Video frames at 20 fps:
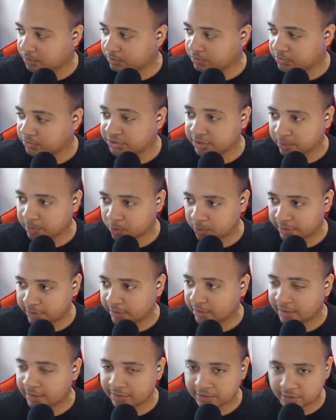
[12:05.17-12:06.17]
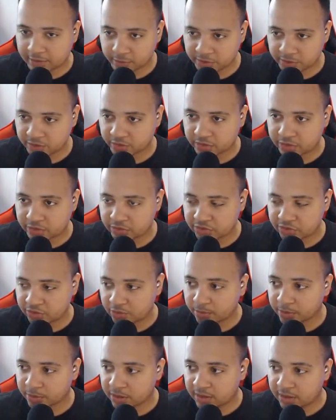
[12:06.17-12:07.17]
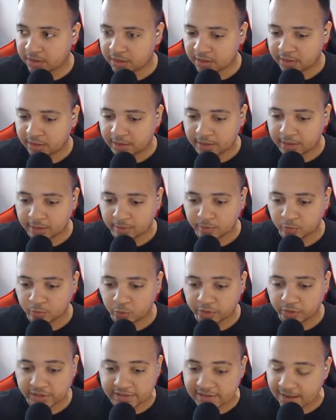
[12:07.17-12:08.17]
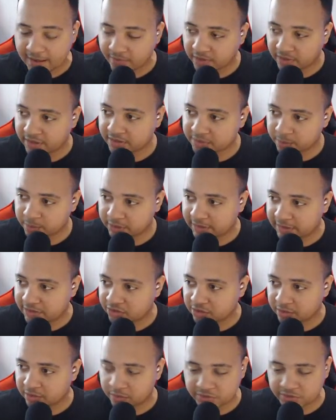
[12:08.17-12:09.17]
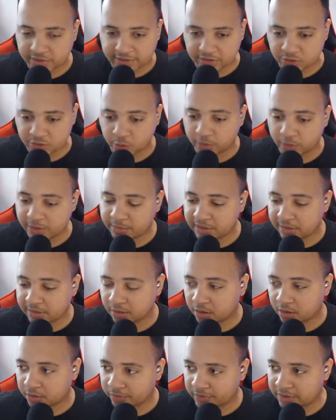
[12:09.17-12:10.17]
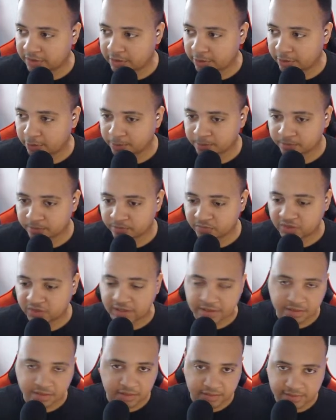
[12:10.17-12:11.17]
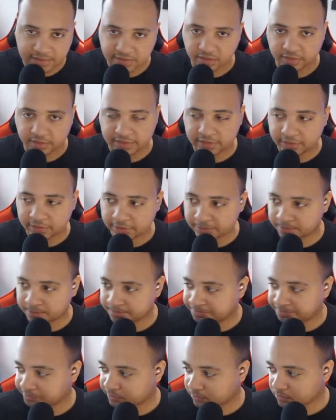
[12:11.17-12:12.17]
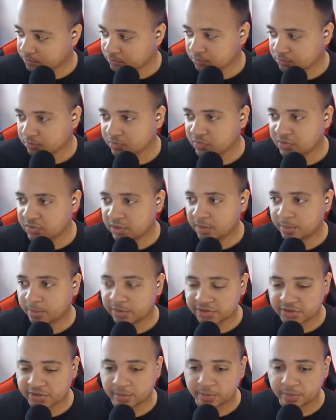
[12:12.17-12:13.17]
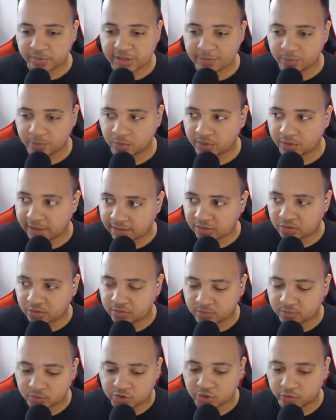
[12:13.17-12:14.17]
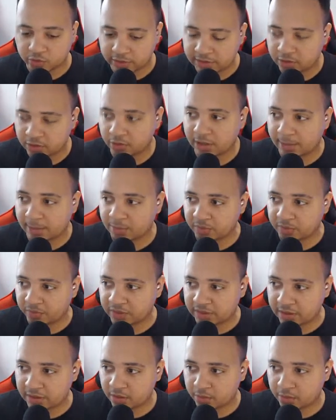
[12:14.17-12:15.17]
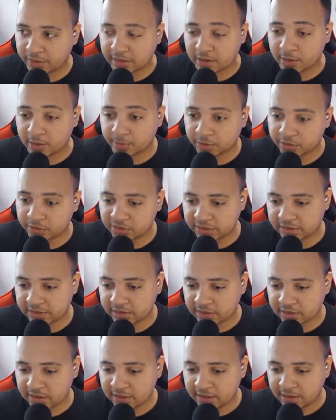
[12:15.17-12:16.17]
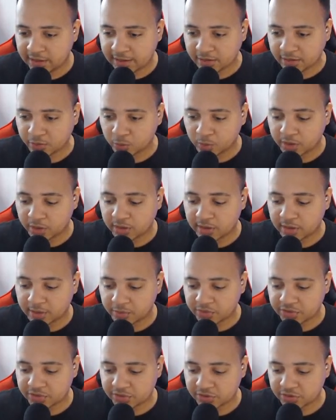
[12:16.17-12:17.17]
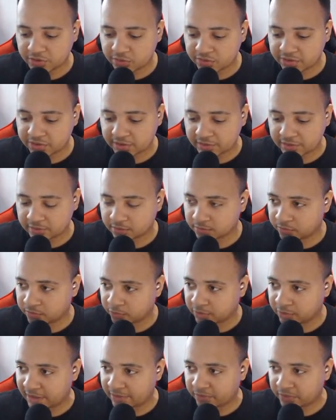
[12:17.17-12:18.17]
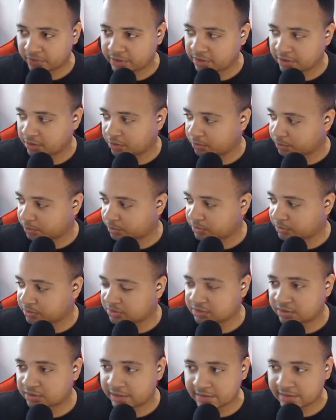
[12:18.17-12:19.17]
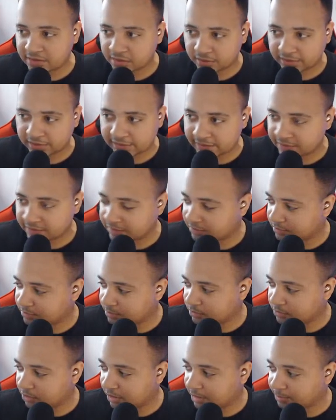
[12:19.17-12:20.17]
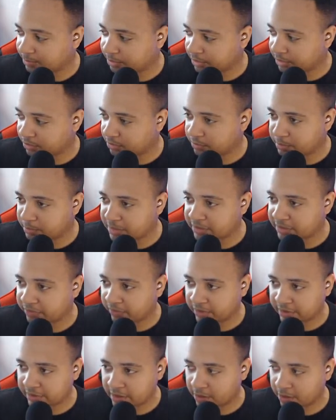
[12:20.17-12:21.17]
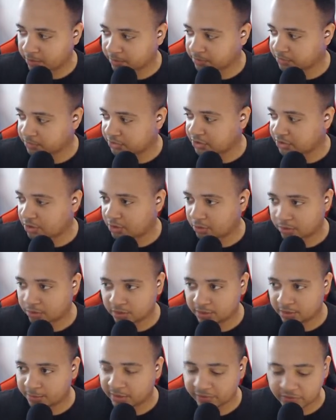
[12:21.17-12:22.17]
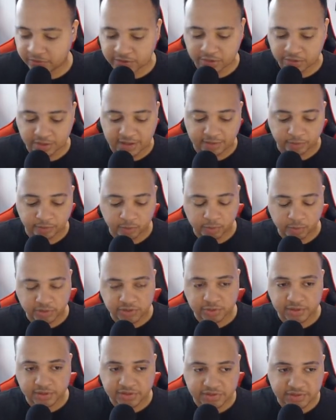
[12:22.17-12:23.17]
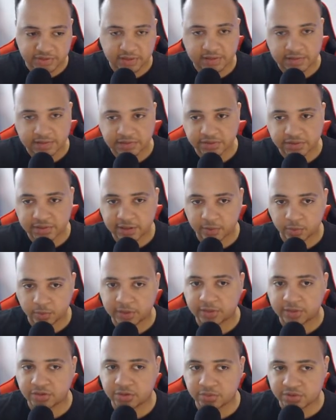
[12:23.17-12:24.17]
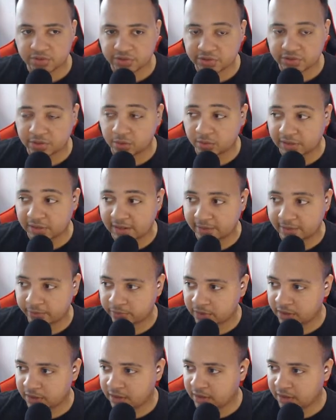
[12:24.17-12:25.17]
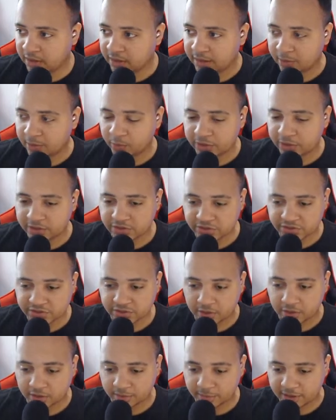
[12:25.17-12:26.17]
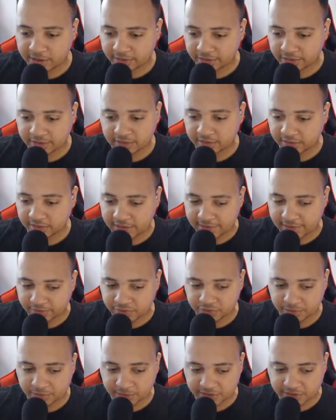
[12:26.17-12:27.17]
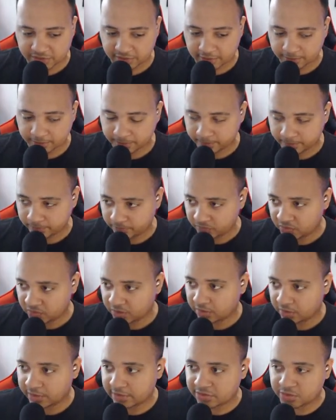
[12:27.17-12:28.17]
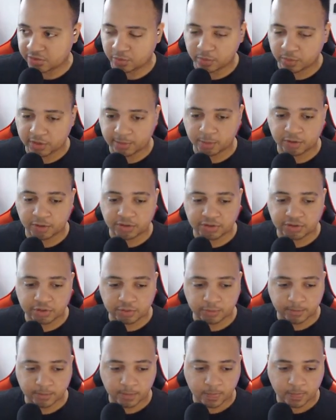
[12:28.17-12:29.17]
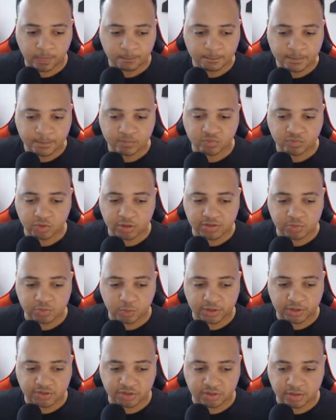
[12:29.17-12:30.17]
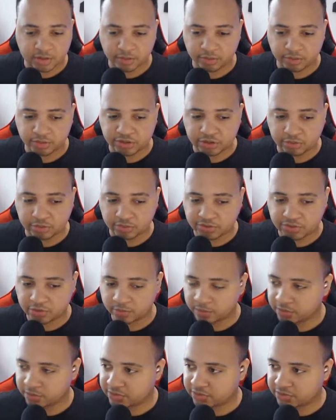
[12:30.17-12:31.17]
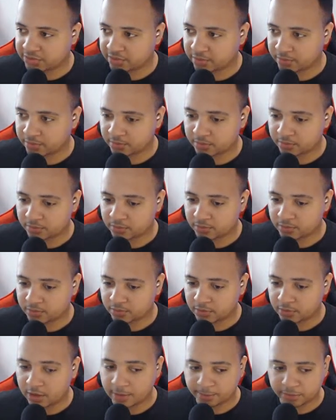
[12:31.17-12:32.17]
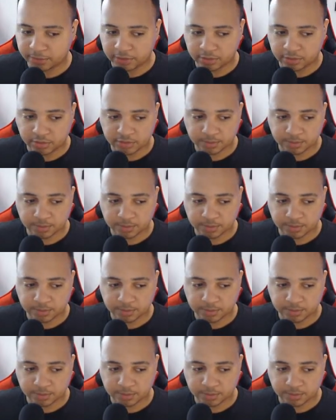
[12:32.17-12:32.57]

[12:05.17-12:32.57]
somewhere, I think it was on YouTube, where he gave an explanation. It was like a 20-minute long video, and then he deleted it. But some people had screen grabbed the video and uploaded it, and the one I was using for that video, they deleted the upload mid-video. So my video got ruined, so I just said instead what I'll do is just go live, and we can just talk about it in a live stream instead. All right, so what I'm going to do is watch another YouTuber's upload